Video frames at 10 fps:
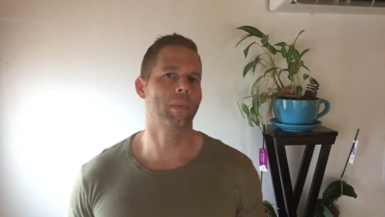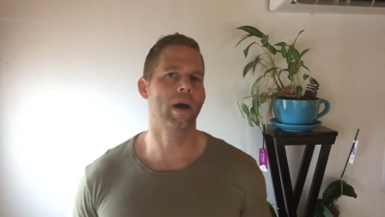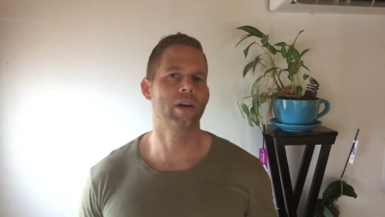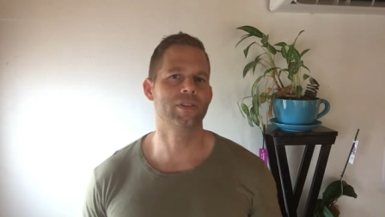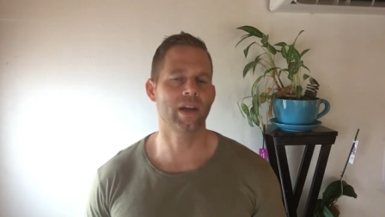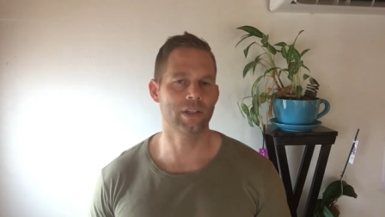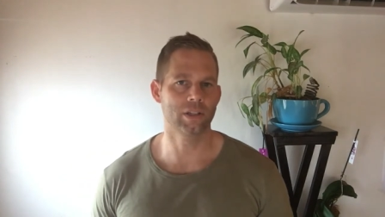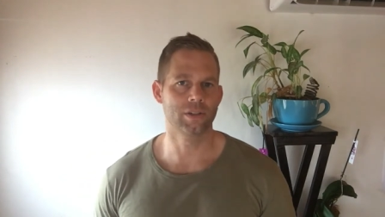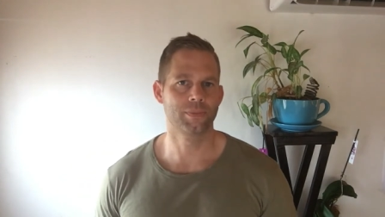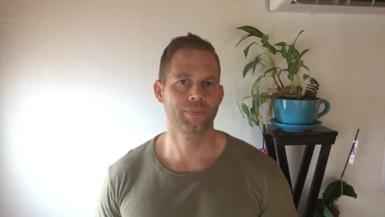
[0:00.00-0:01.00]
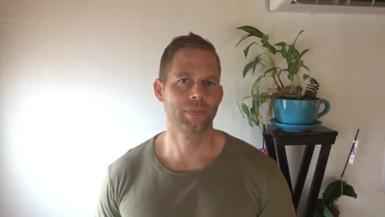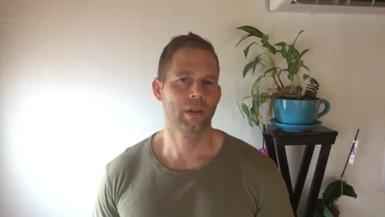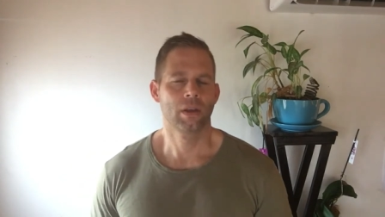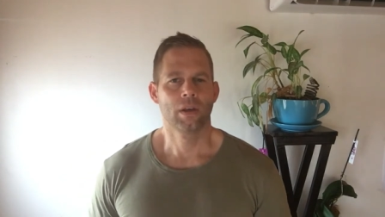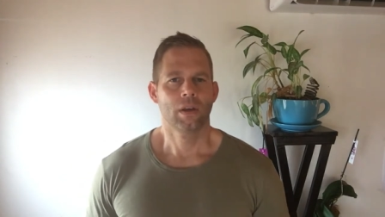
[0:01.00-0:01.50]
the buyer's agent.
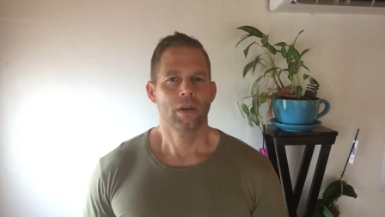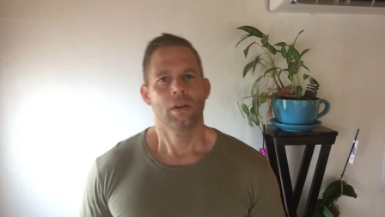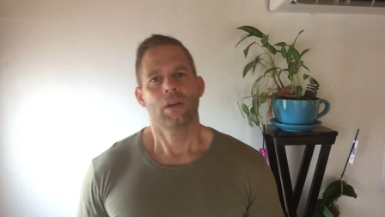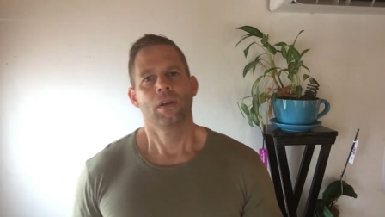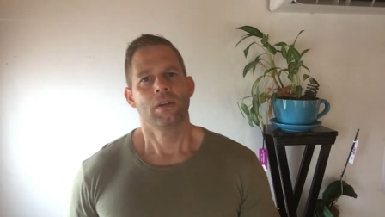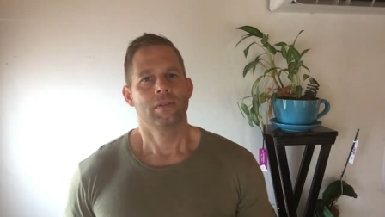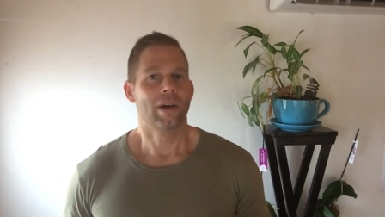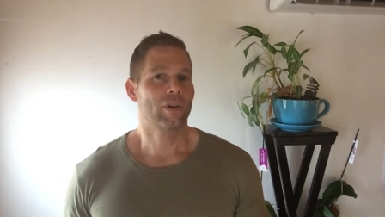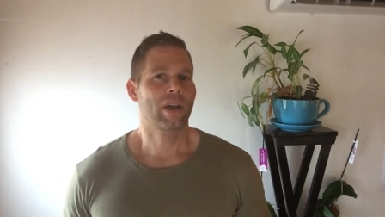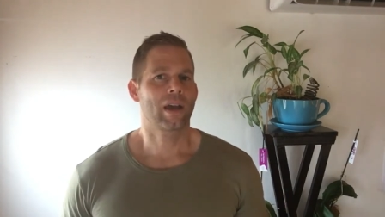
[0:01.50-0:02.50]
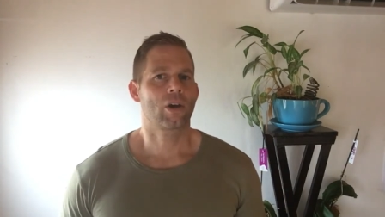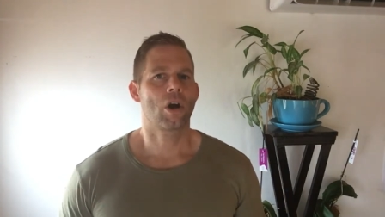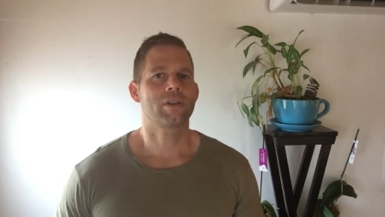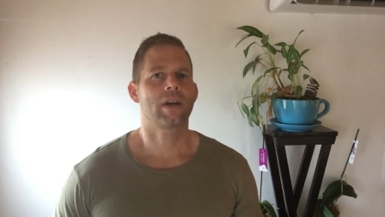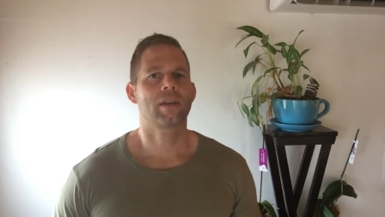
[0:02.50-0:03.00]
Now you can
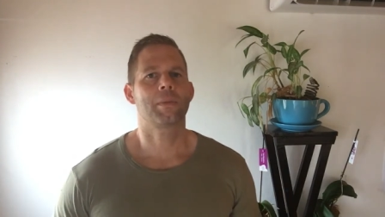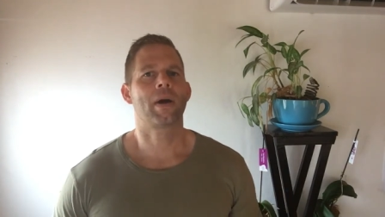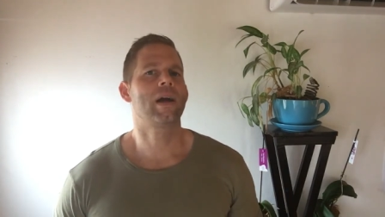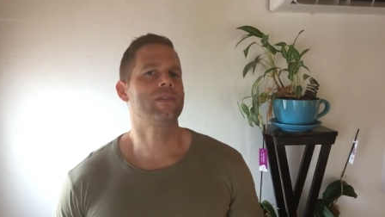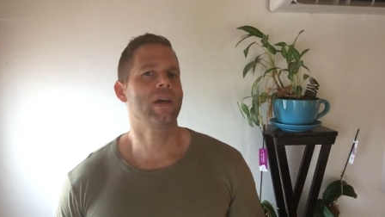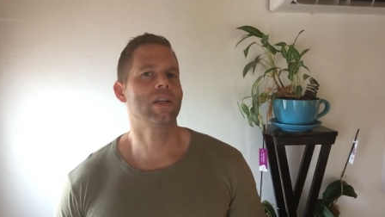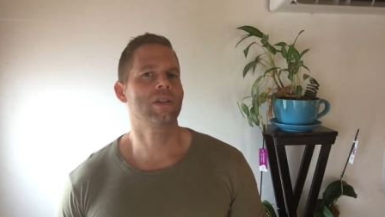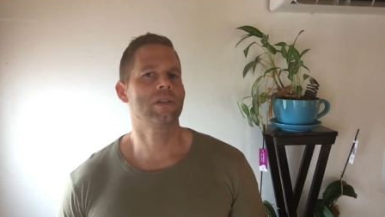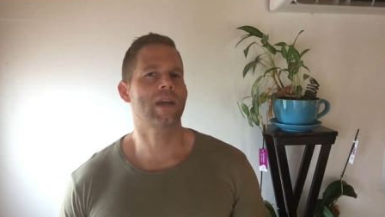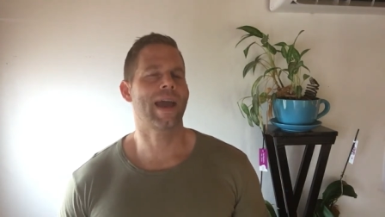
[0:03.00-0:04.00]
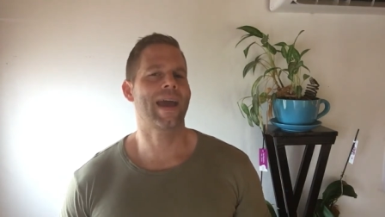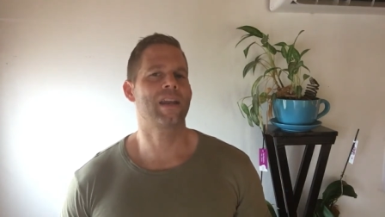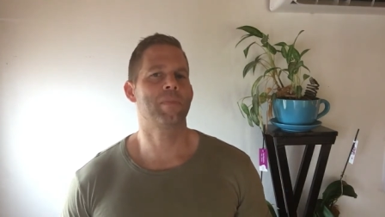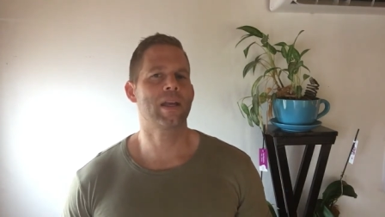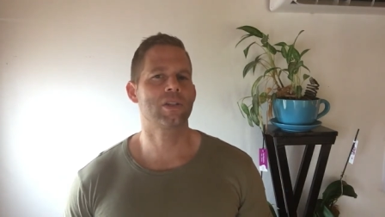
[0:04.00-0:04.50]
contact the buyer's agent
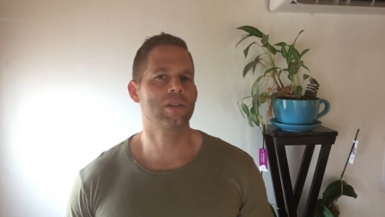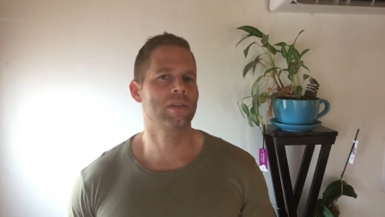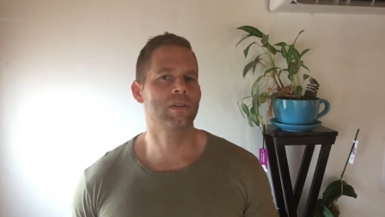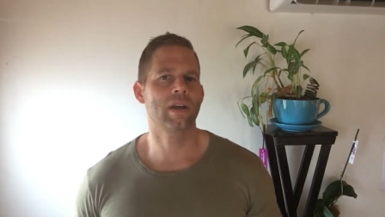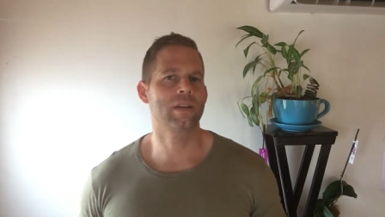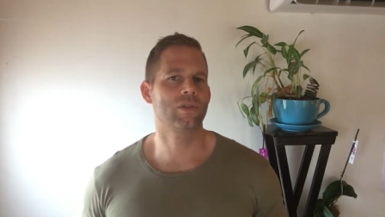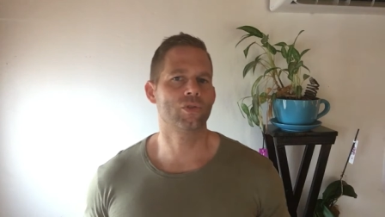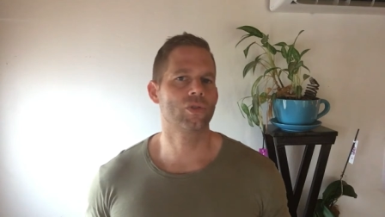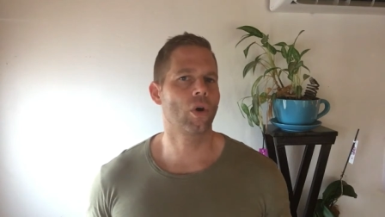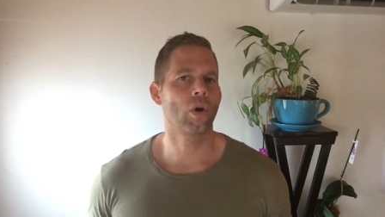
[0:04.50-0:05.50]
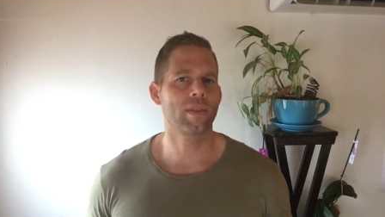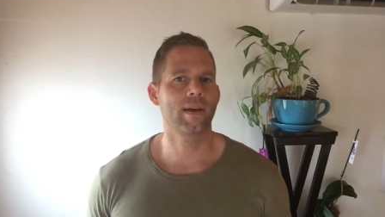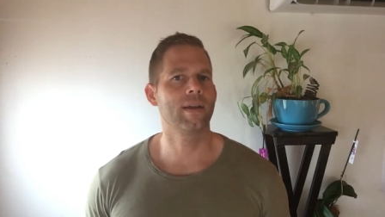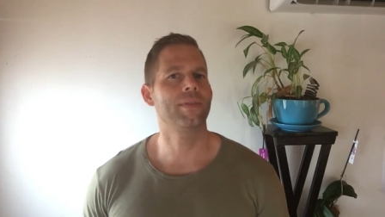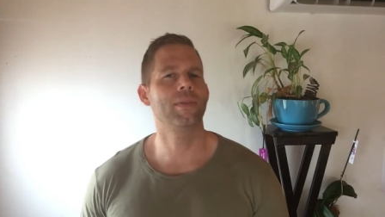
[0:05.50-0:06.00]
and mention that you saw
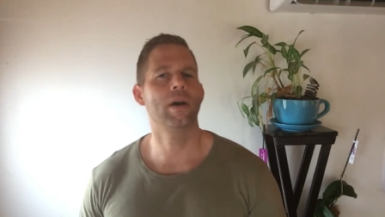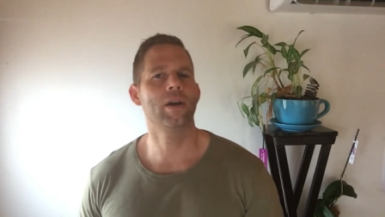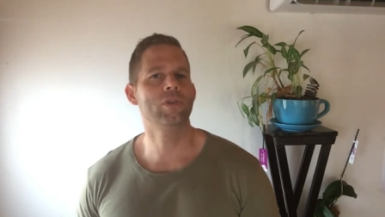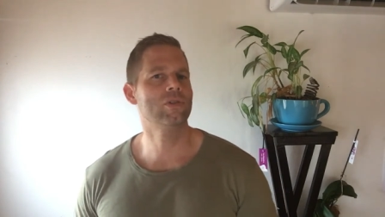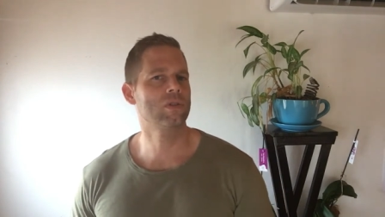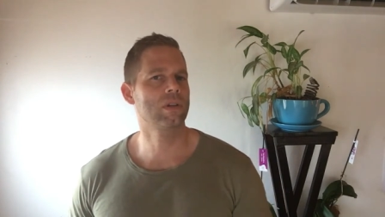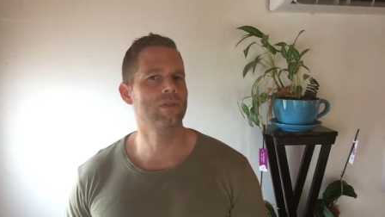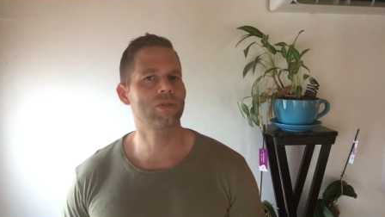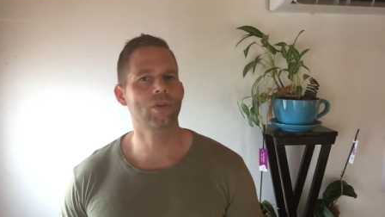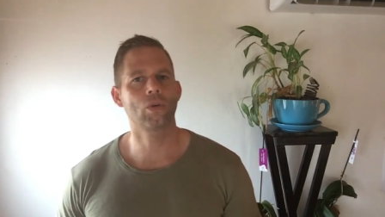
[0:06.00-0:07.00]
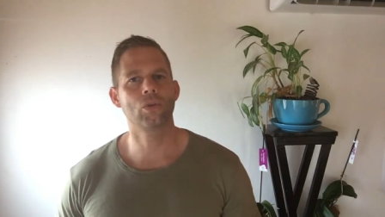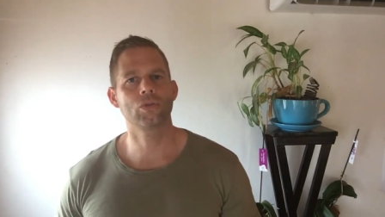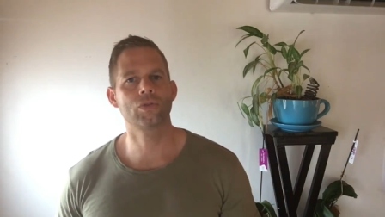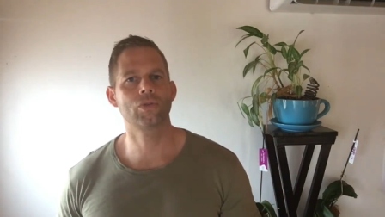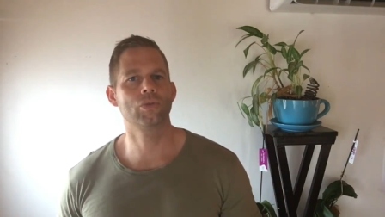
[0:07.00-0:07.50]
that they recently
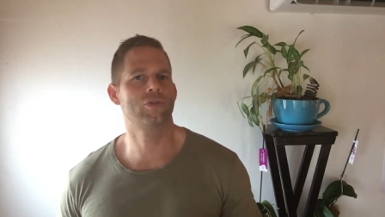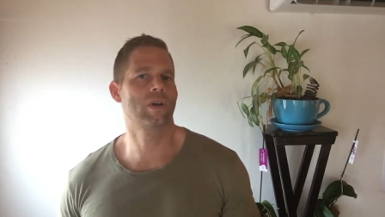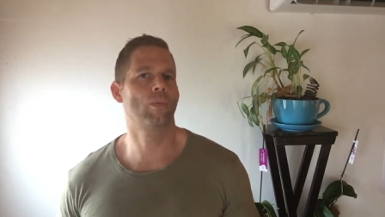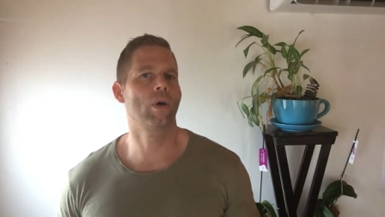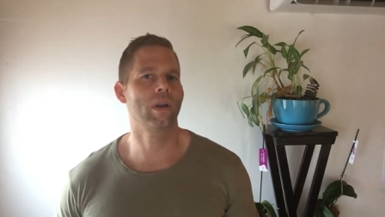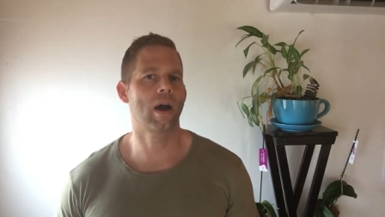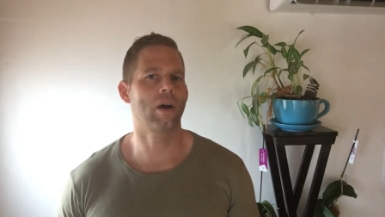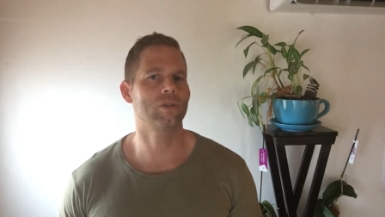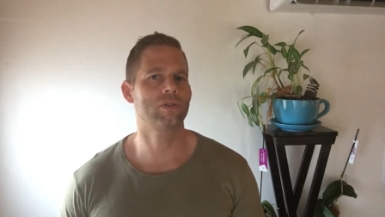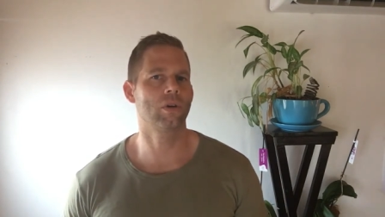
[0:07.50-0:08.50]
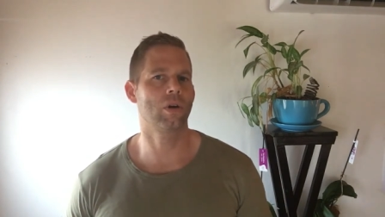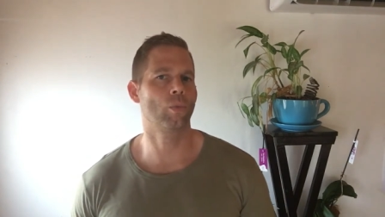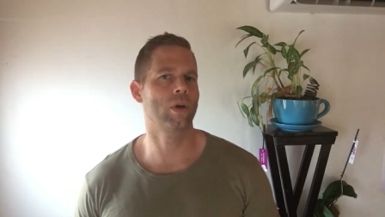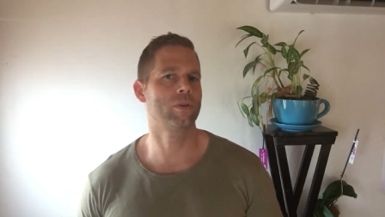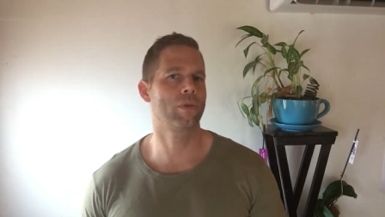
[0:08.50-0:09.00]
sold to someone a house
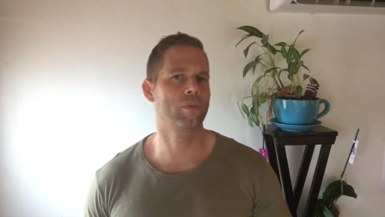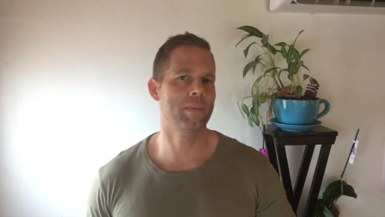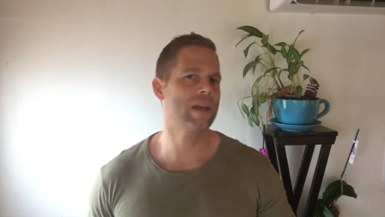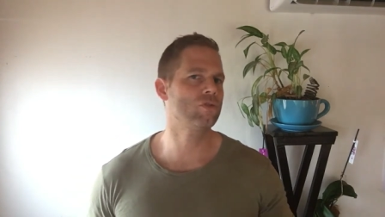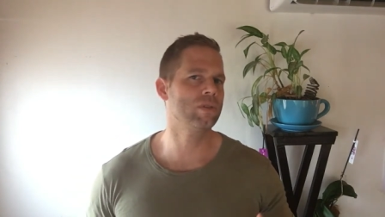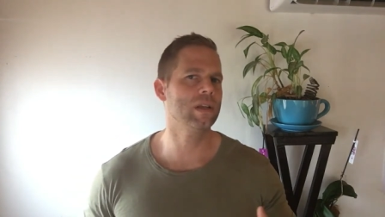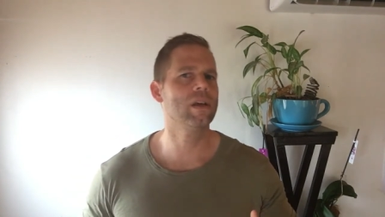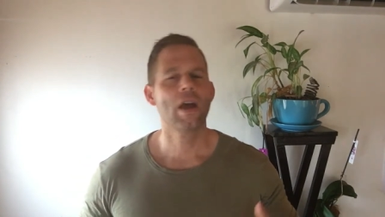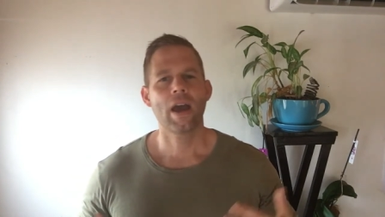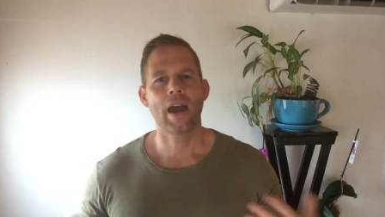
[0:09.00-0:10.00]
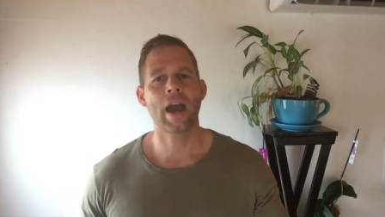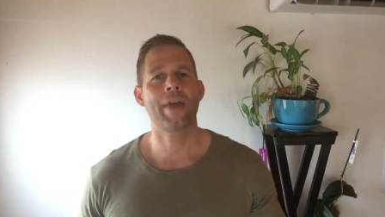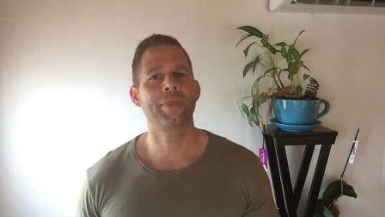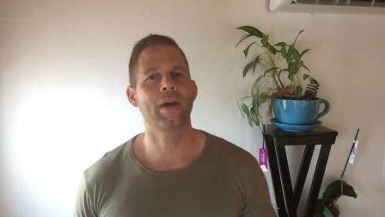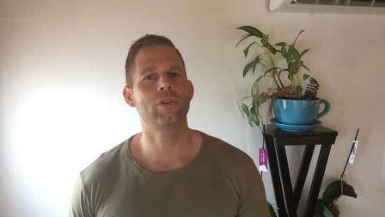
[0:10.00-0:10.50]
on one two three Main Street
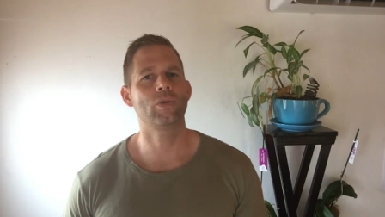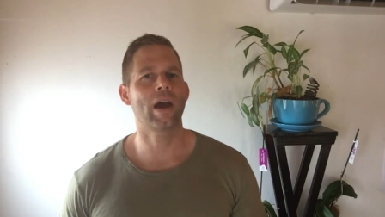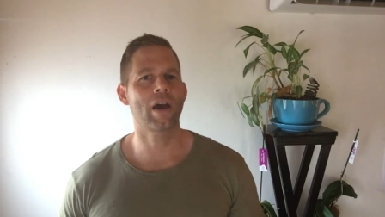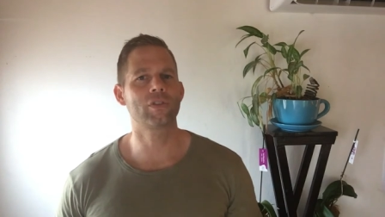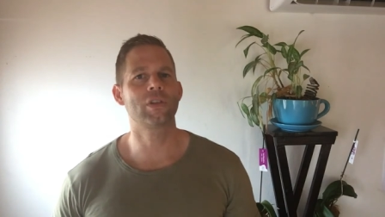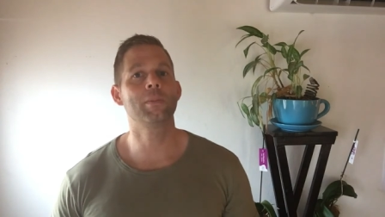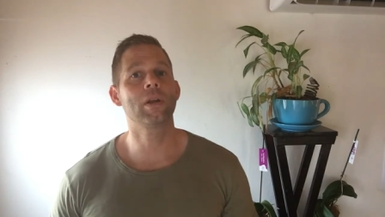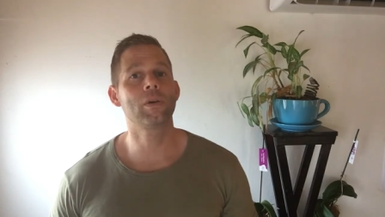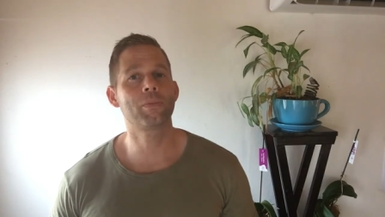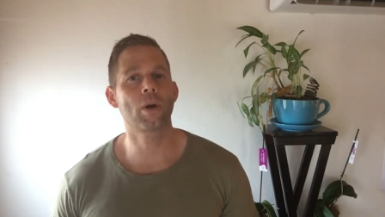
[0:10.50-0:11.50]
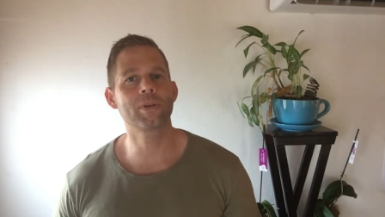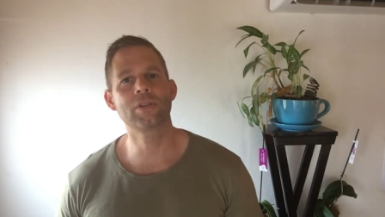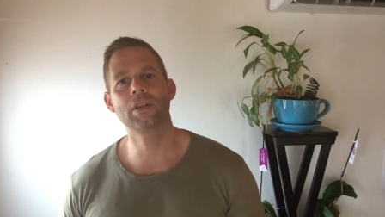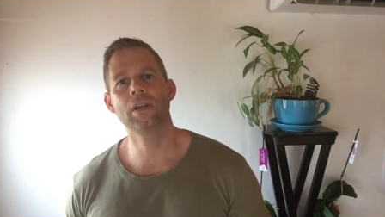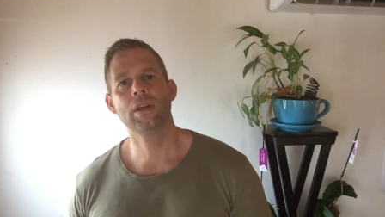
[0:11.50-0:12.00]
and that you have a similar
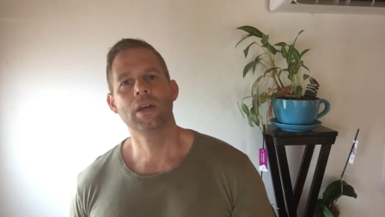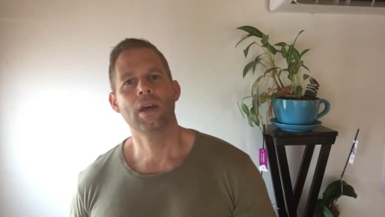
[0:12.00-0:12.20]
property